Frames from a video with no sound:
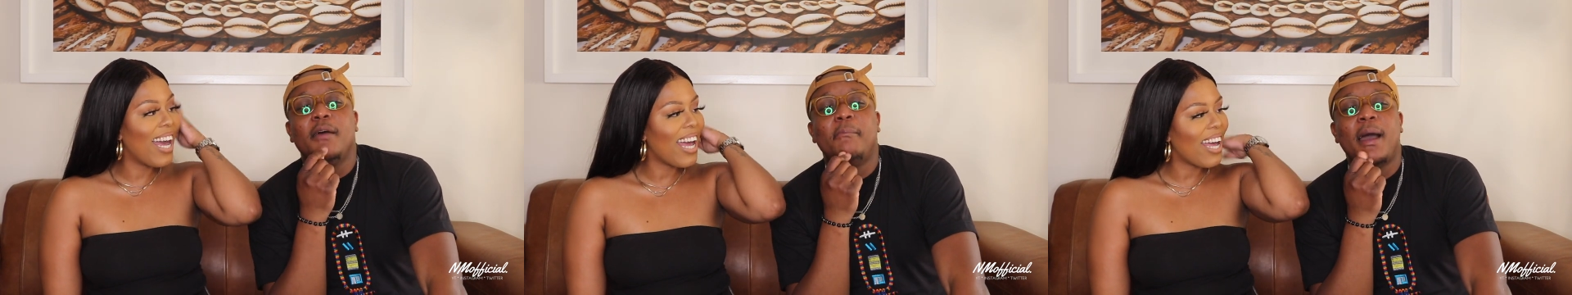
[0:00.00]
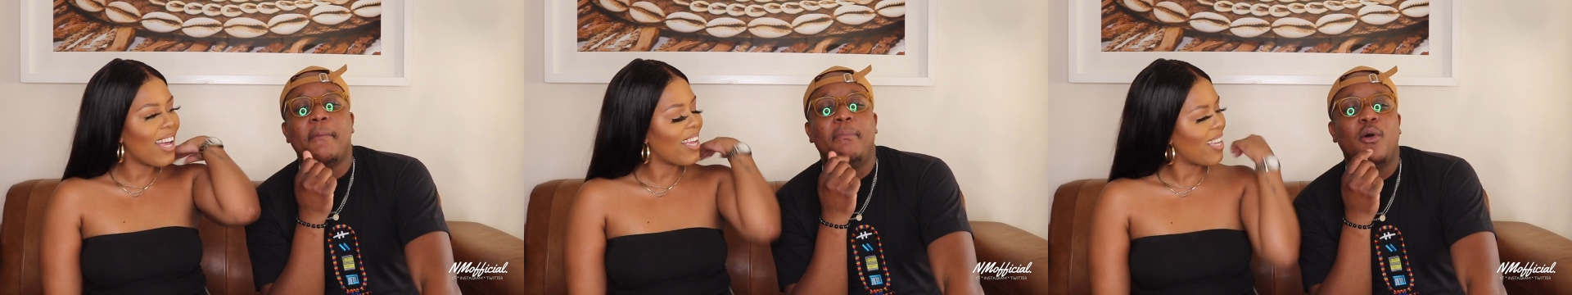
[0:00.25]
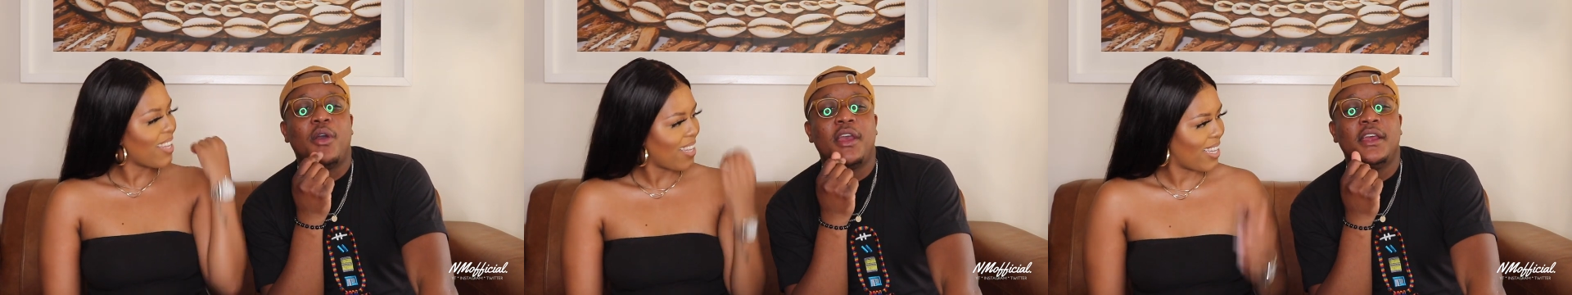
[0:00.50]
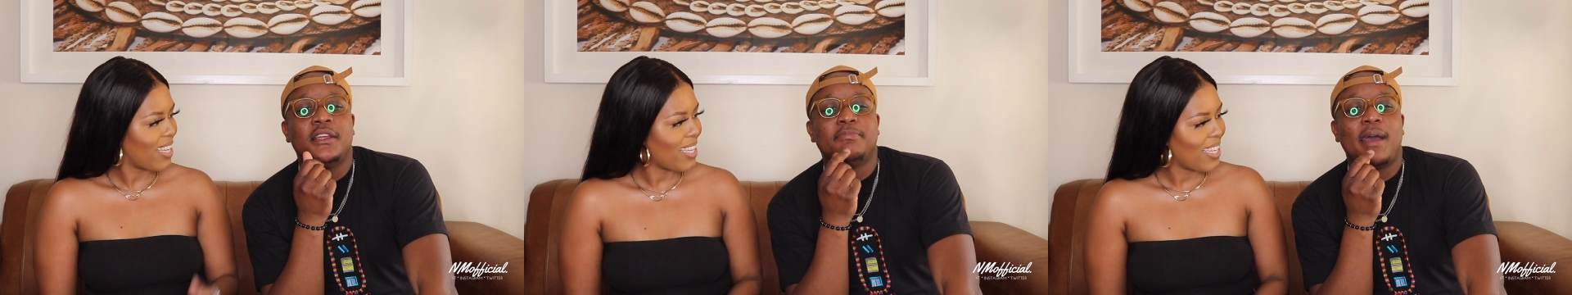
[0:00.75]
Speaker 1: my
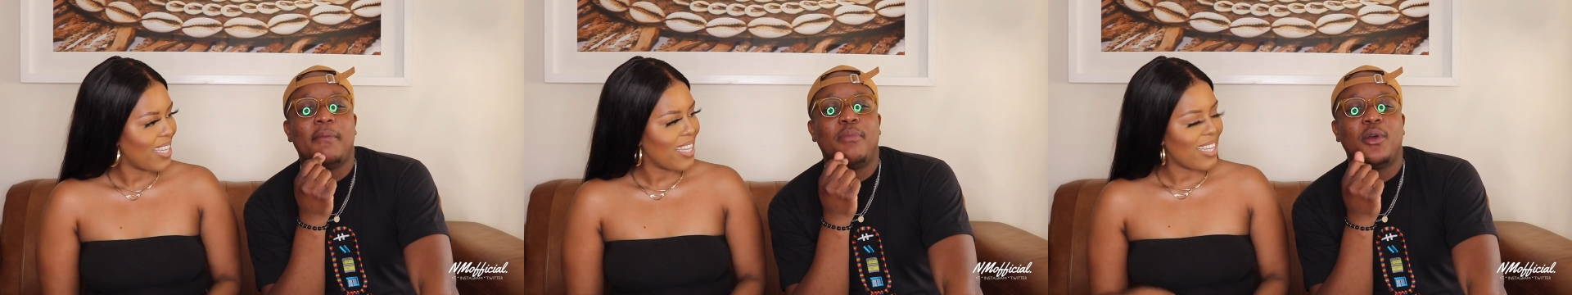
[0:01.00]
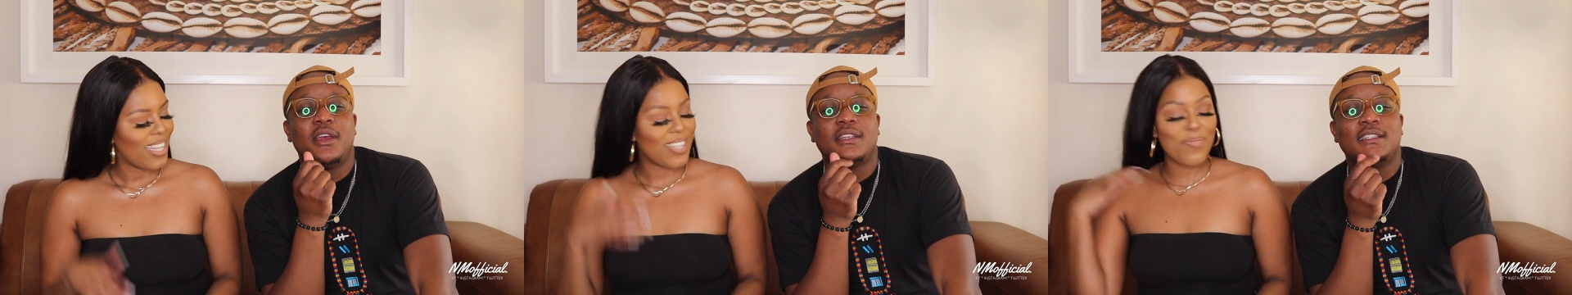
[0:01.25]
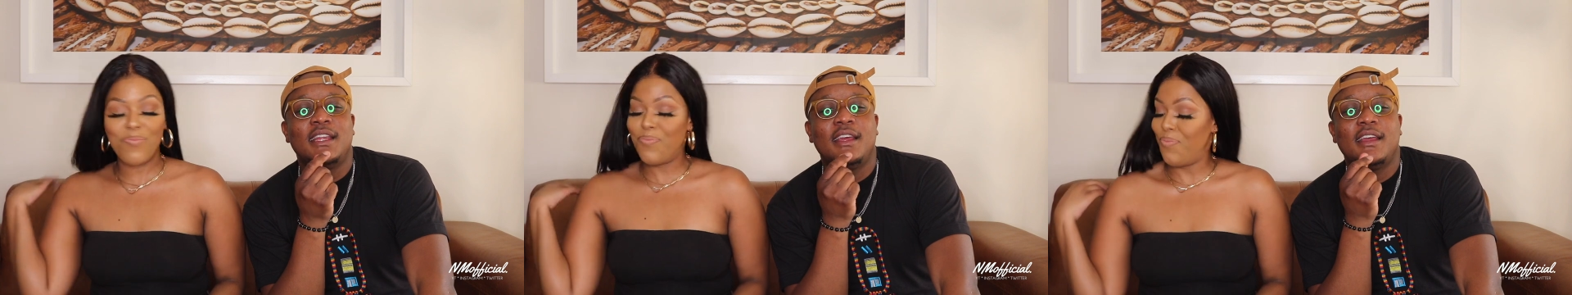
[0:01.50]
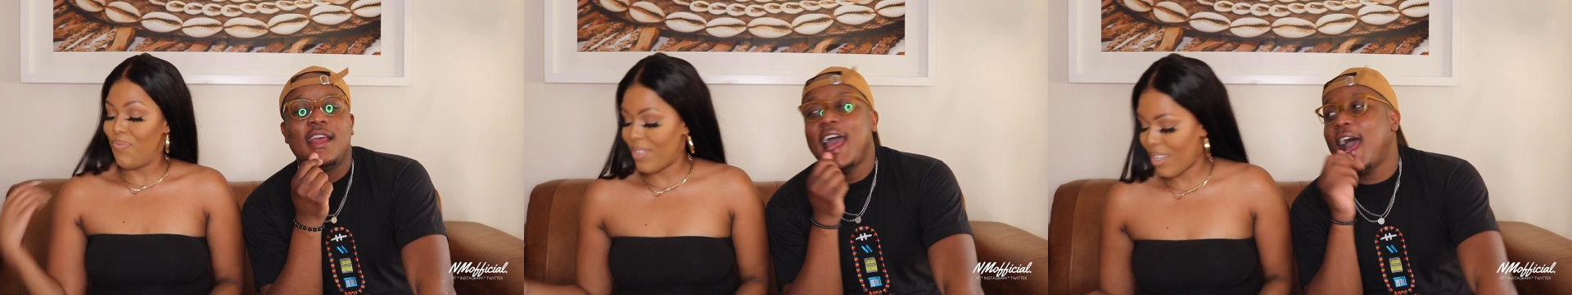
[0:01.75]
boys, my boys. Mm
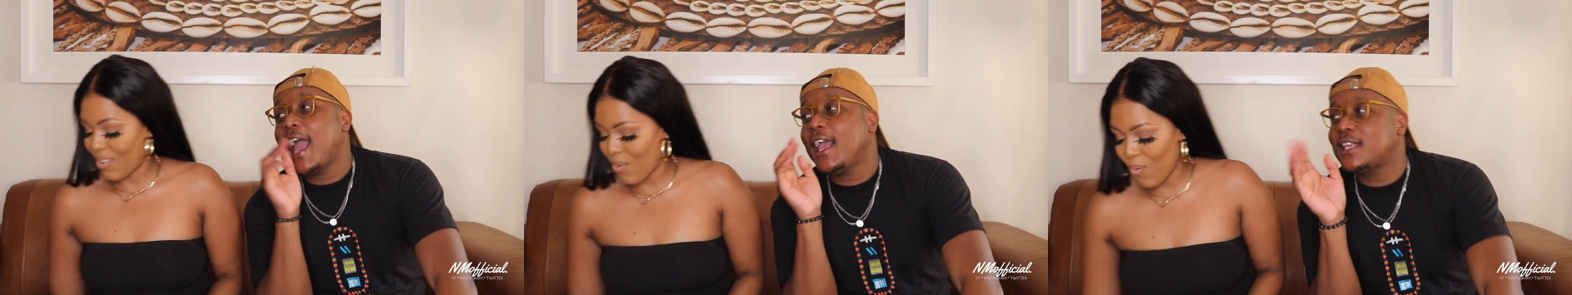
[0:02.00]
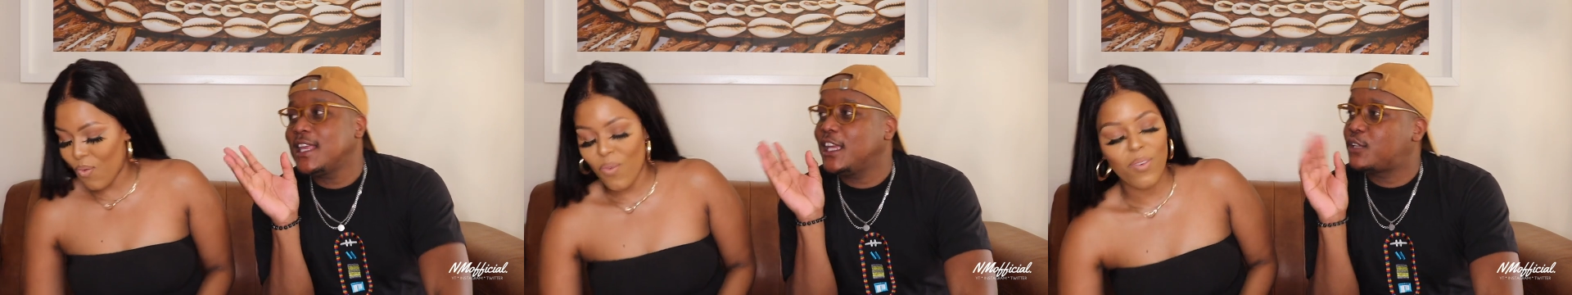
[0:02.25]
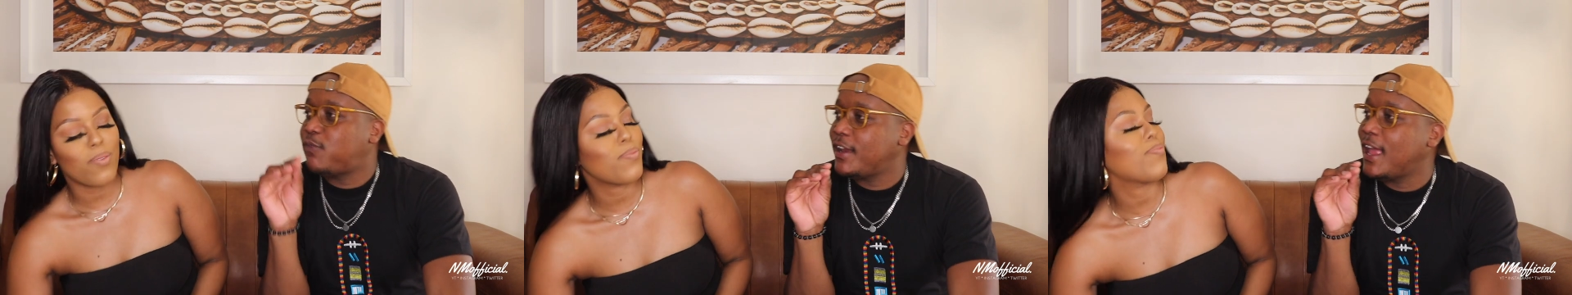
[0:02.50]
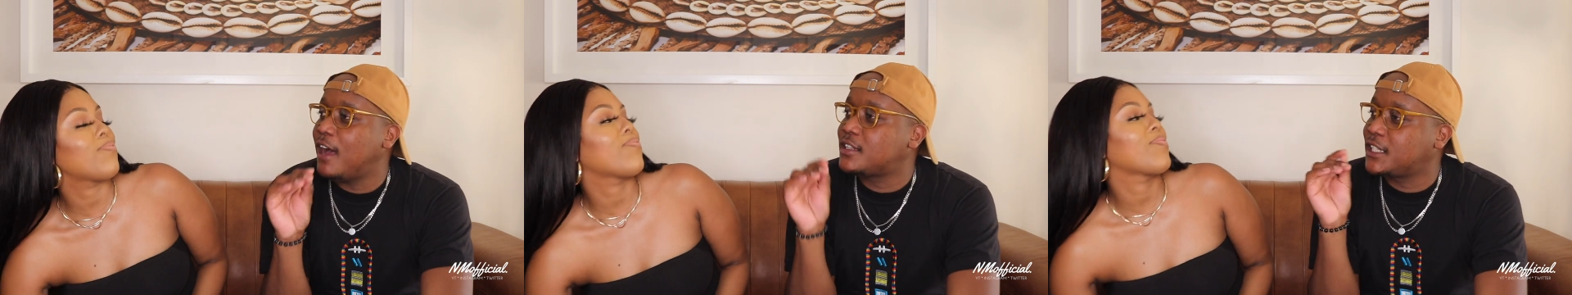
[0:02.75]
-hmm. I just think it's funny
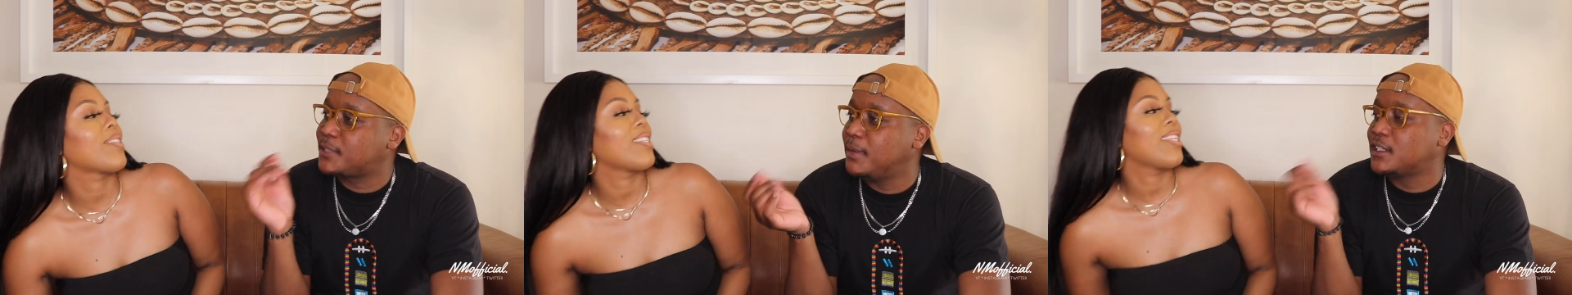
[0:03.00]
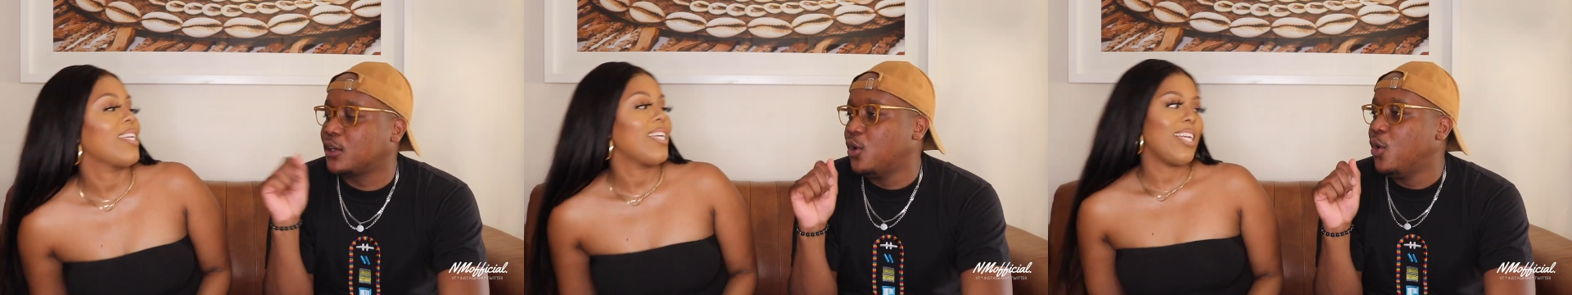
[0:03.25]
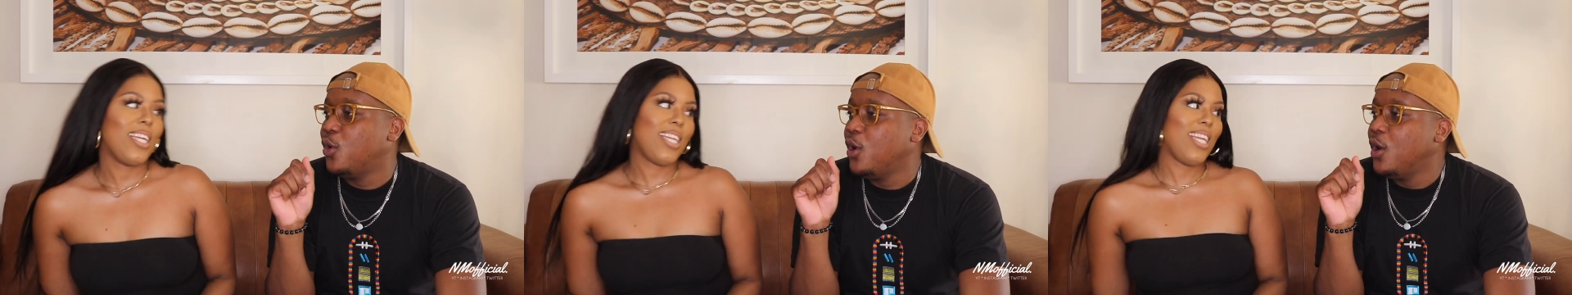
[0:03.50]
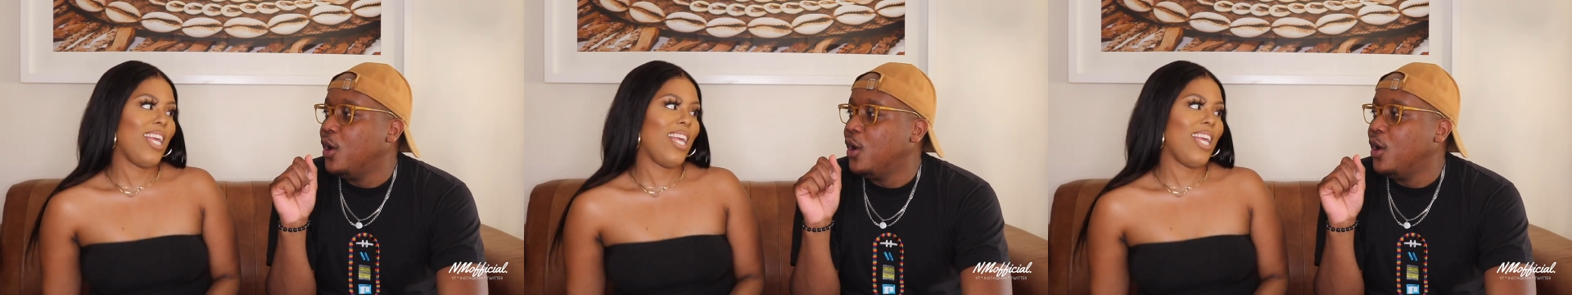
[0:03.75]
how six months ago.